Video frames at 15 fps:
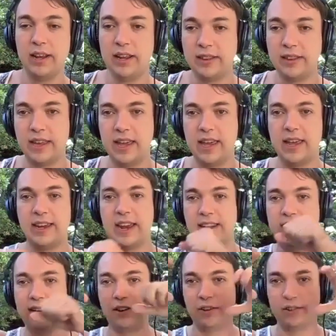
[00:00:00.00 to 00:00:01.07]
they get
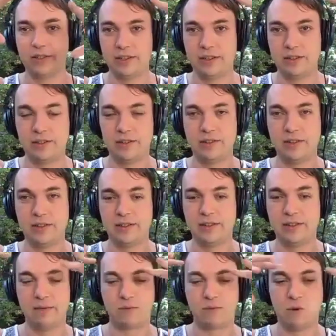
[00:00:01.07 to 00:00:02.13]
in their little
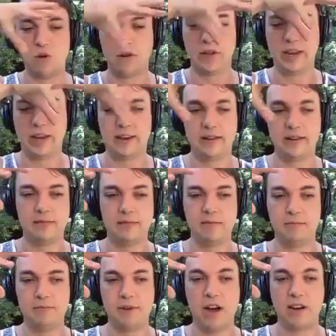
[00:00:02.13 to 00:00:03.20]
rolling
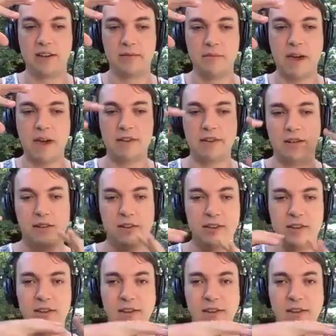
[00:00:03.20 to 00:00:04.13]
hunk of metal,